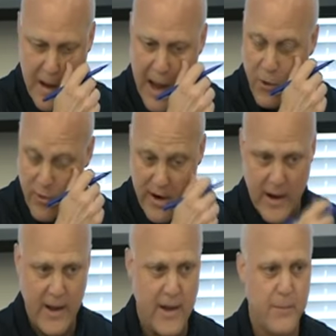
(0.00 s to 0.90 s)
angry
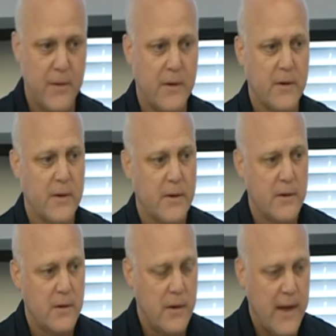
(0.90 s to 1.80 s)
I am
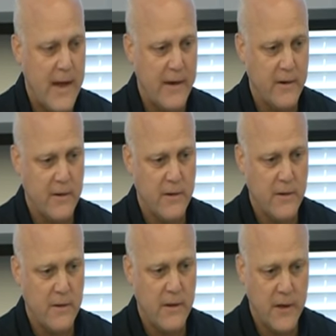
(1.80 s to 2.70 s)
at
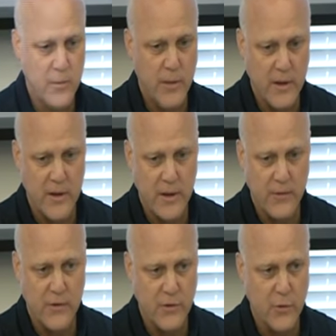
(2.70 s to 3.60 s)
the inability
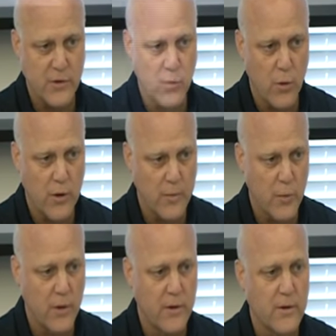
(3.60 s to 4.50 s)
of the Sewerage and Water
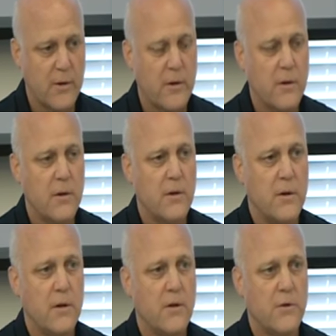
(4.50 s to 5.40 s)
Board
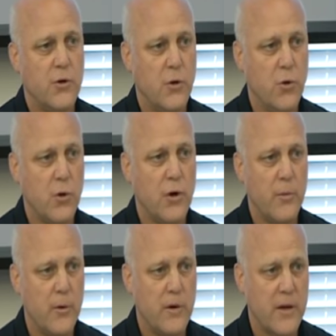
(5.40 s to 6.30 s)
to
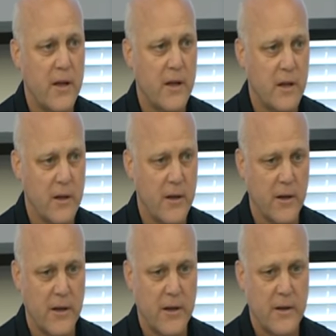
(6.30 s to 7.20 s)
communicate
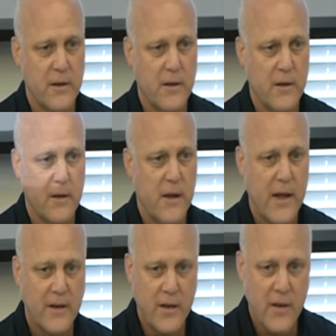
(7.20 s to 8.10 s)
clearly
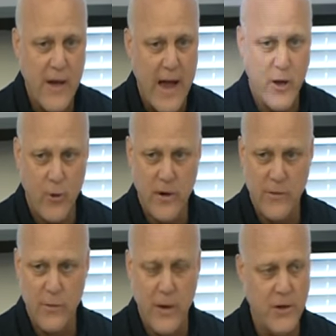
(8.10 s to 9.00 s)
and to give accurate
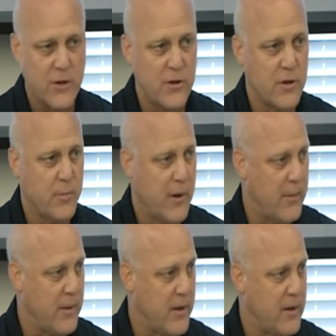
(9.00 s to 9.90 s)
information to the
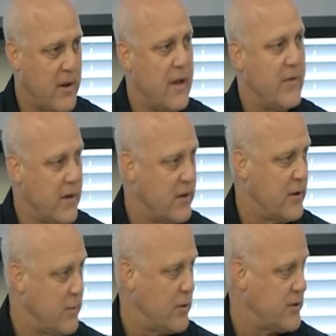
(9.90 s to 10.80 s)
public, even
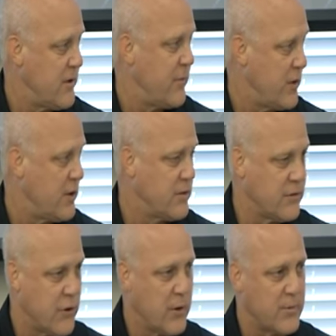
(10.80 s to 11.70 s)
under the most difficult of
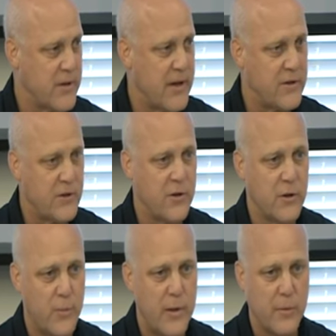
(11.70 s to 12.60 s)
circumstances, so
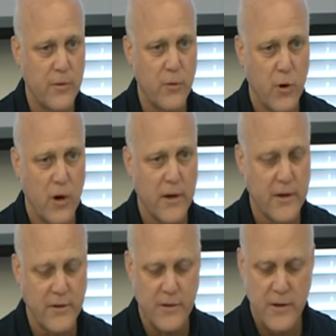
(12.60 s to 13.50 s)
that the people of New
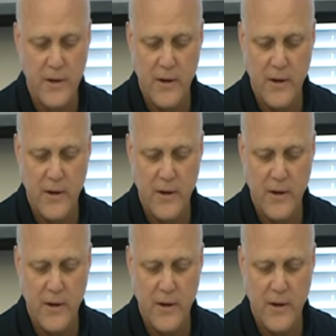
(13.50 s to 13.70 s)
Orleans